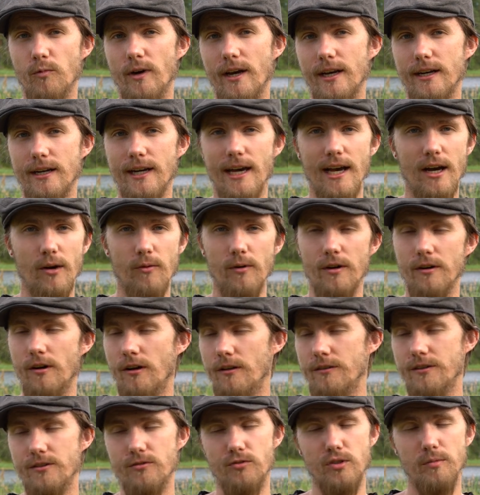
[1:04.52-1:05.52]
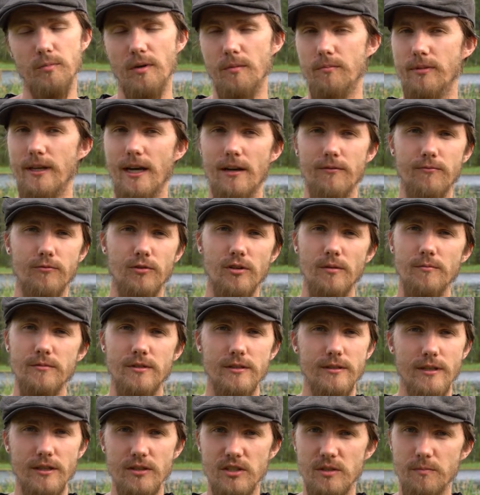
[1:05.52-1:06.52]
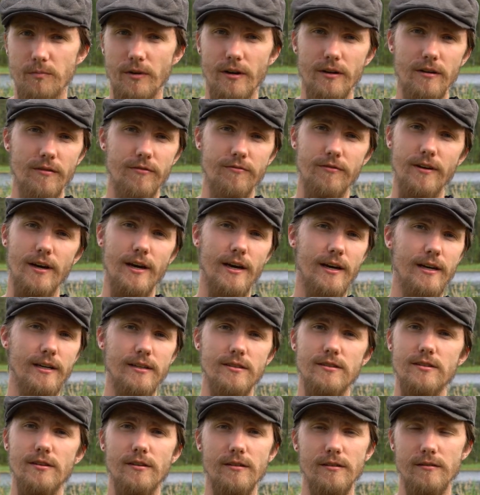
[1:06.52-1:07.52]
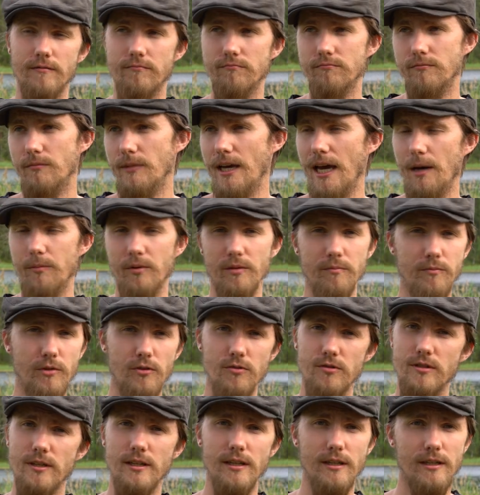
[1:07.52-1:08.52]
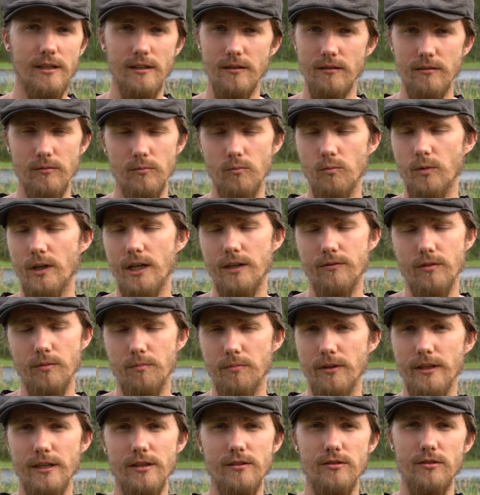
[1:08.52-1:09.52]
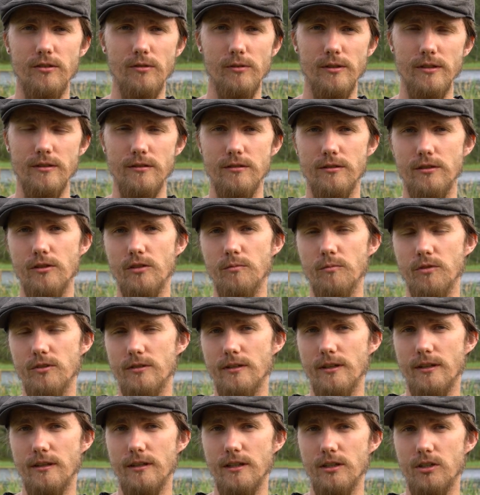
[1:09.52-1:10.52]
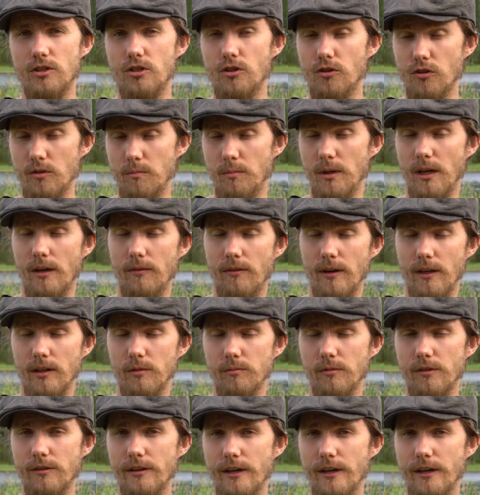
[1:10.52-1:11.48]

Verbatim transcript: right now on all the streaming platforms. It's on Spotify, it's on Apple Music, and whatever place you listen to your music, it should be available